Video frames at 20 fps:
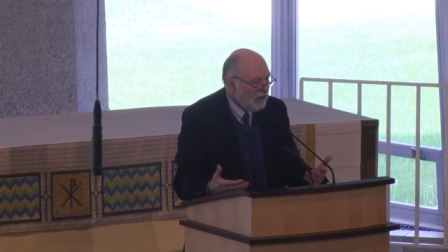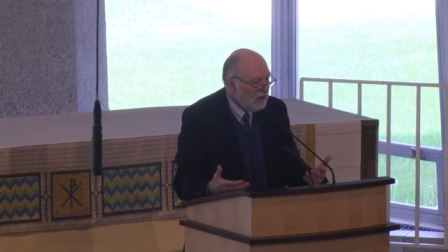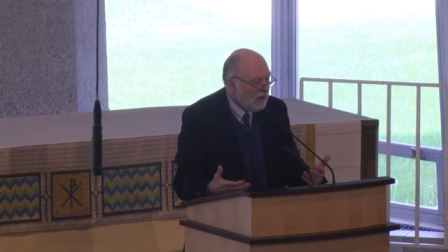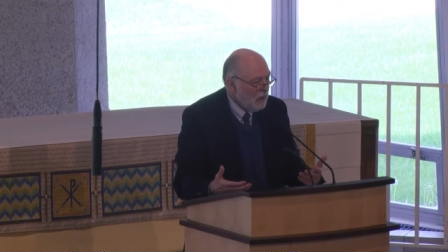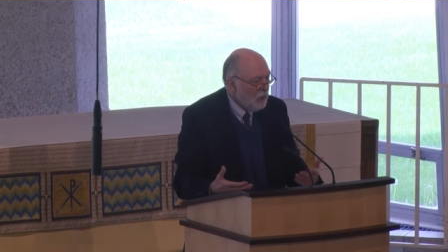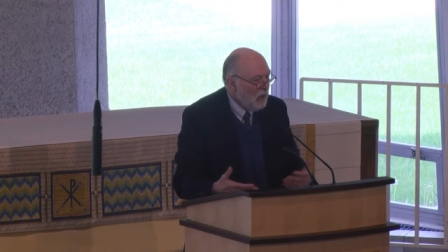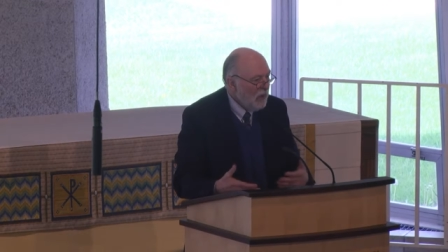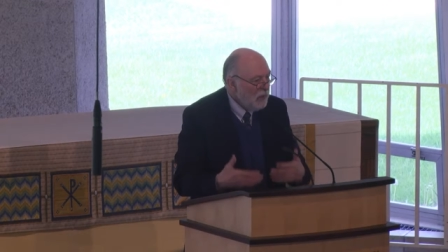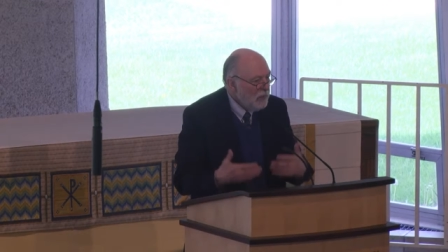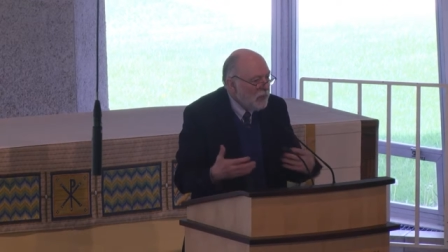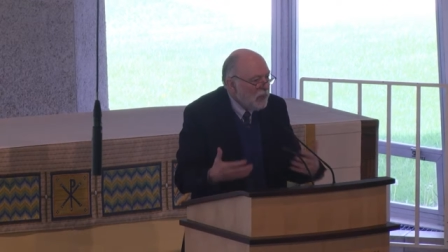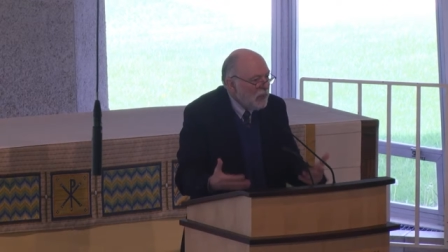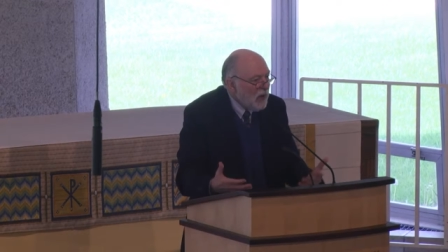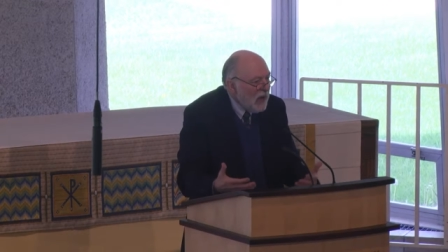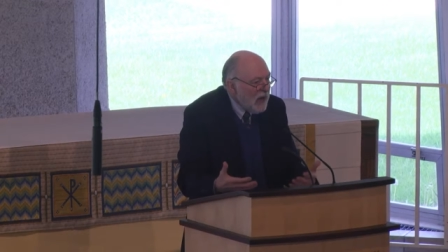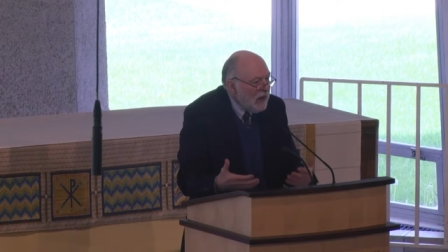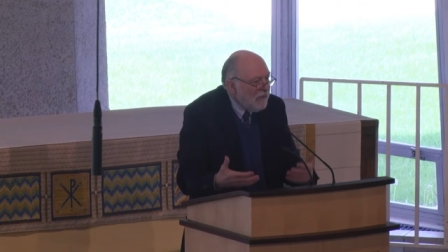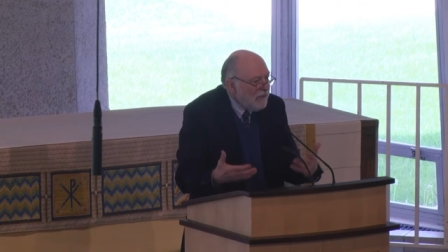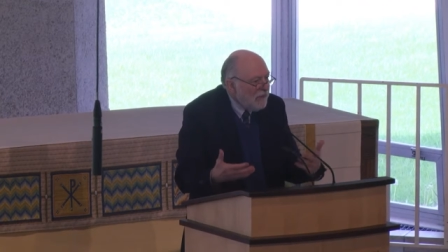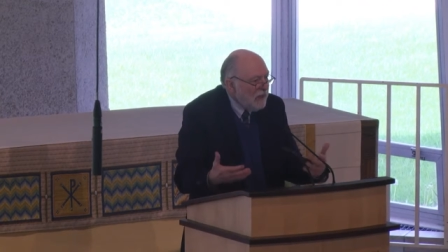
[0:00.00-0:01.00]
that we
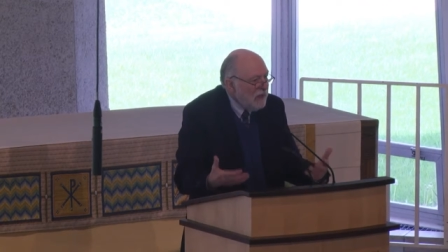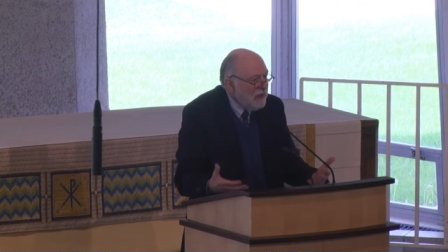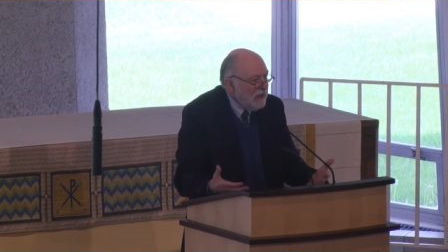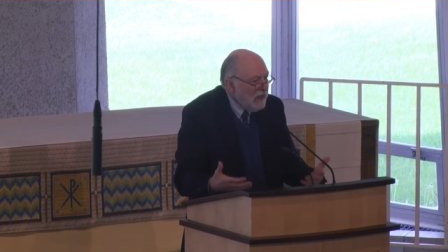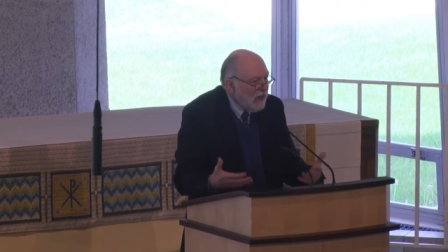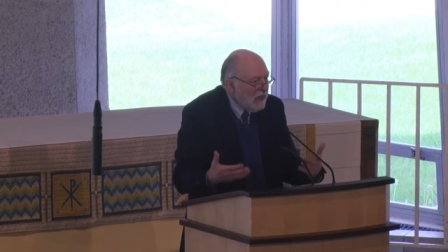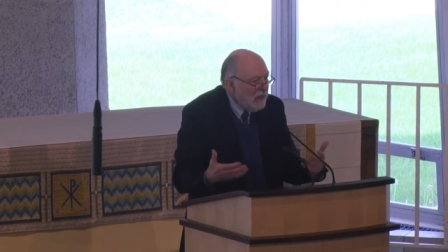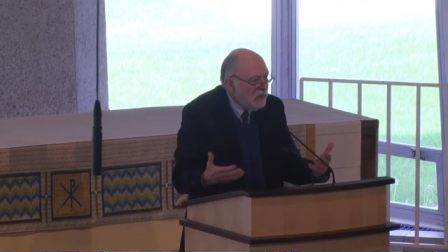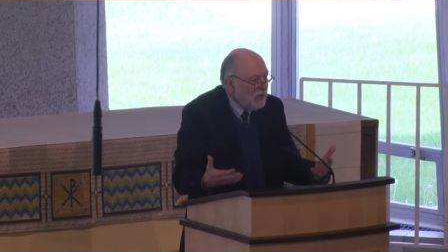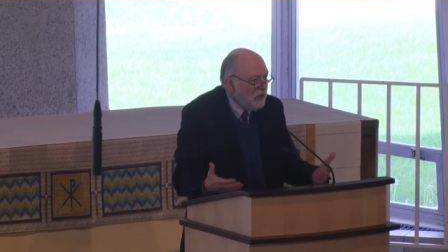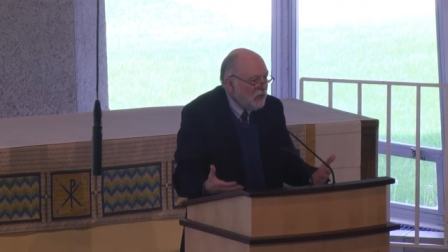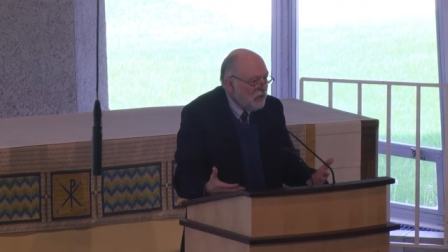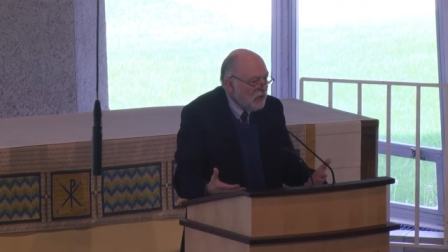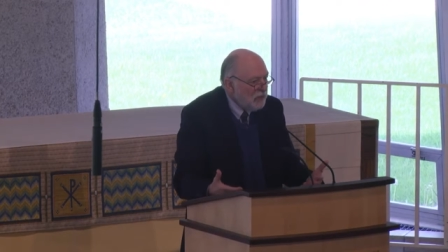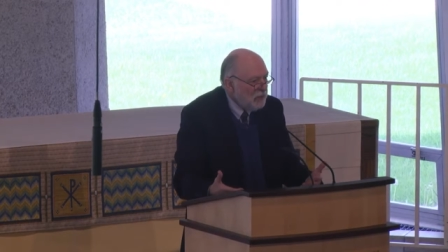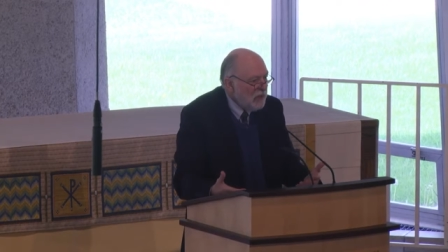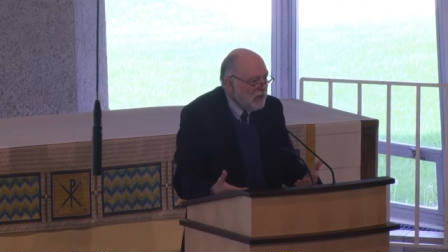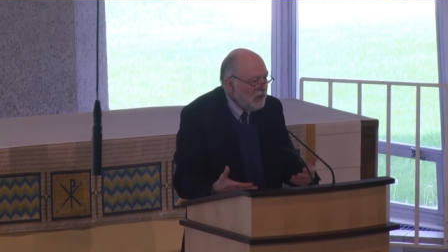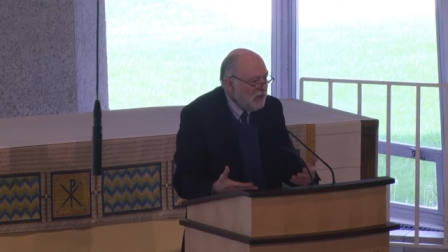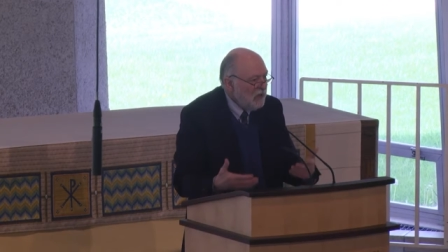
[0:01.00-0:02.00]
pray for endangered
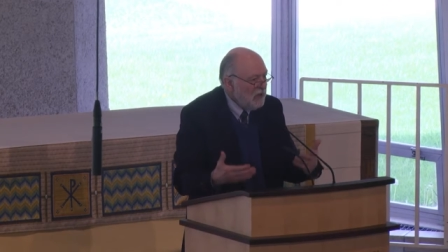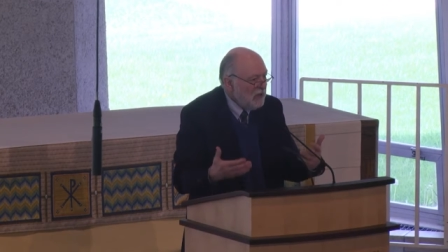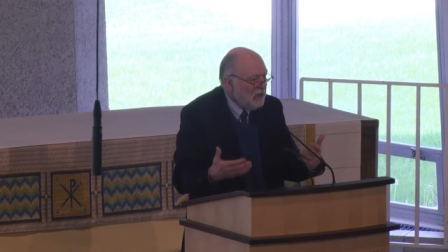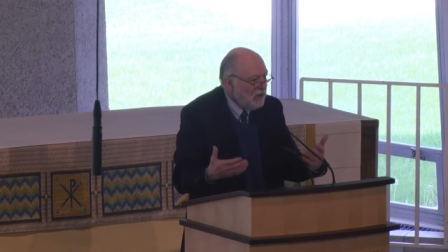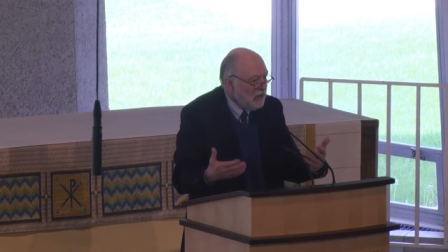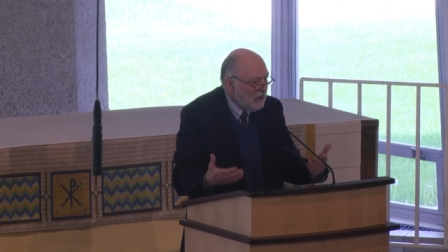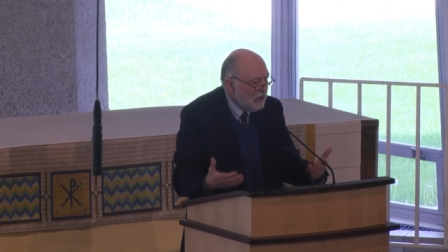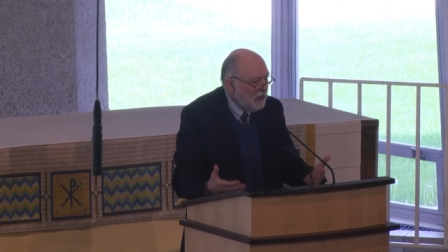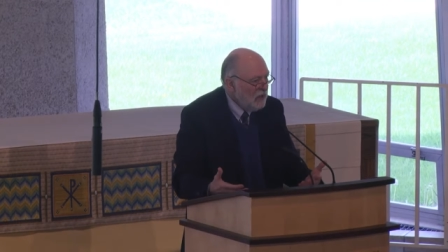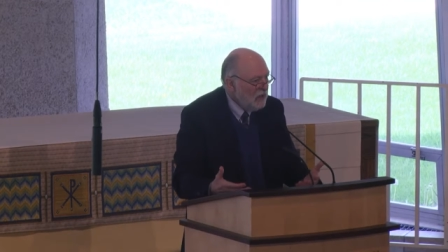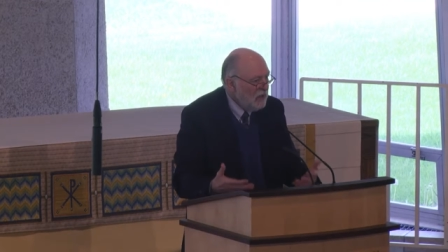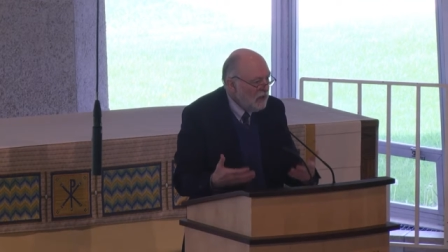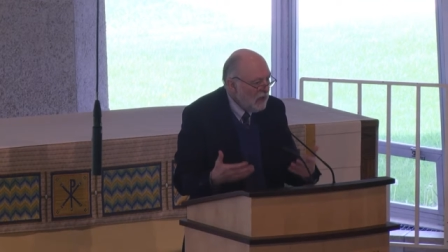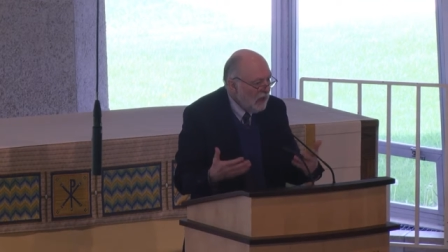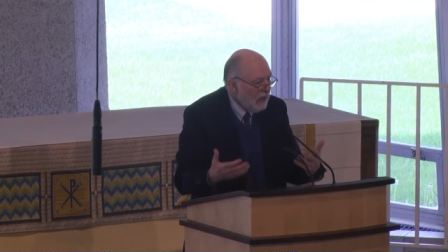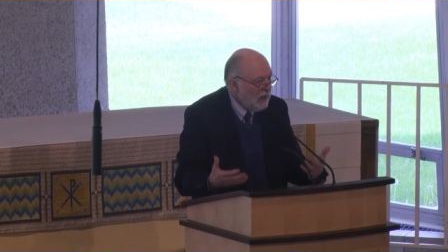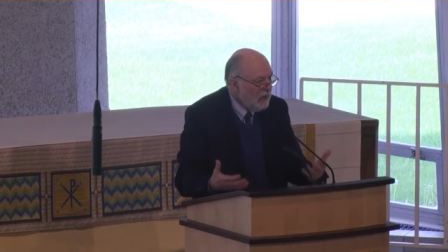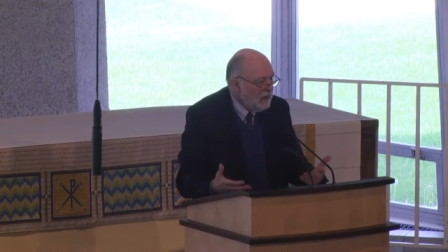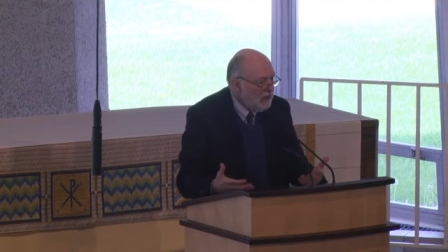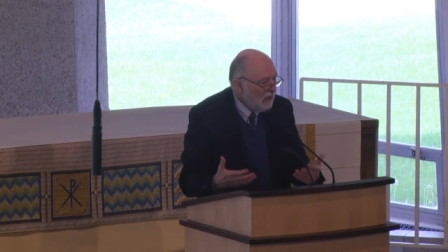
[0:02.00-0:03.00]
species and,
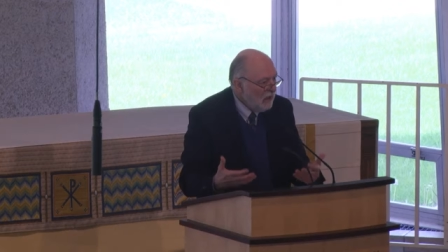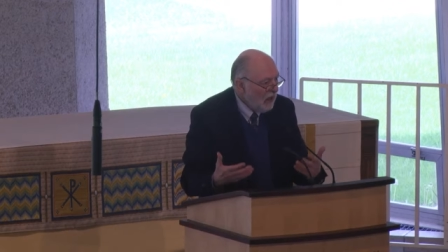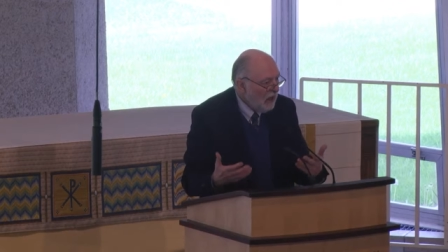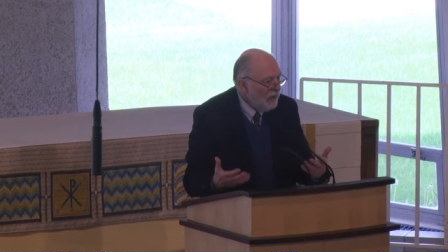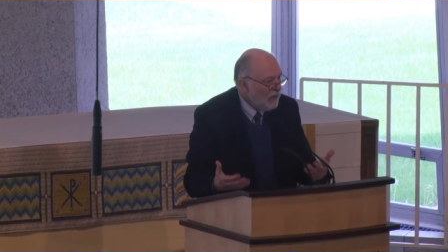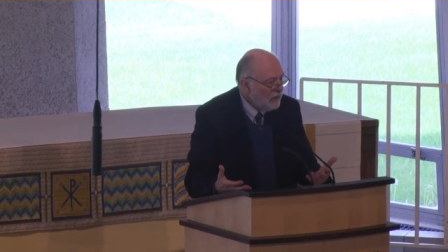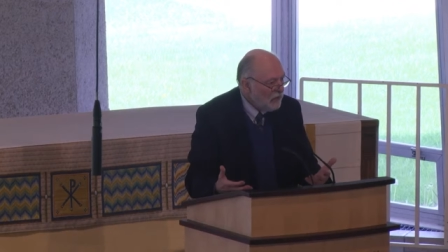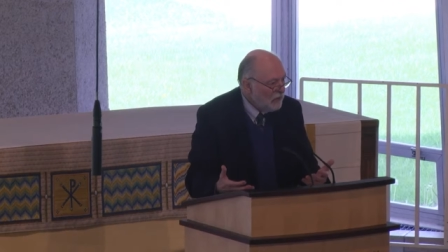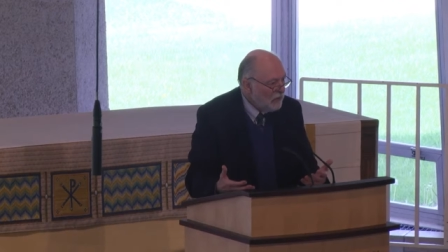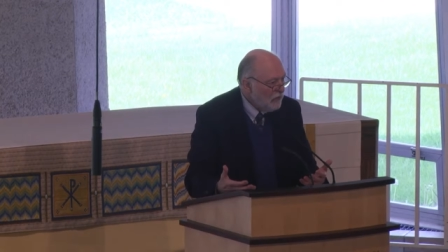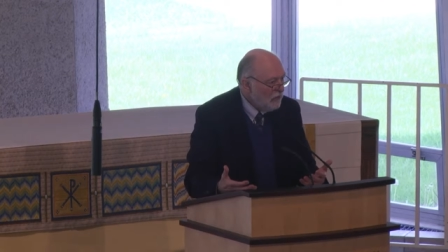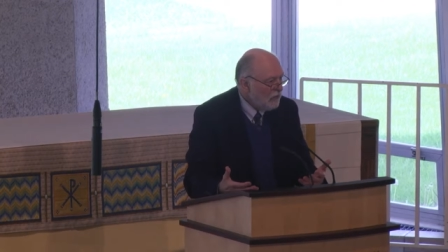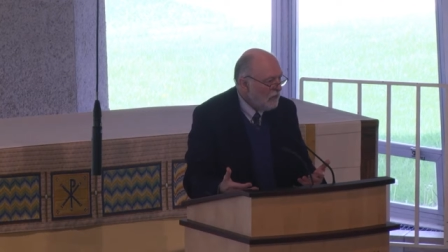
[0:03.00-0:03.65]
and other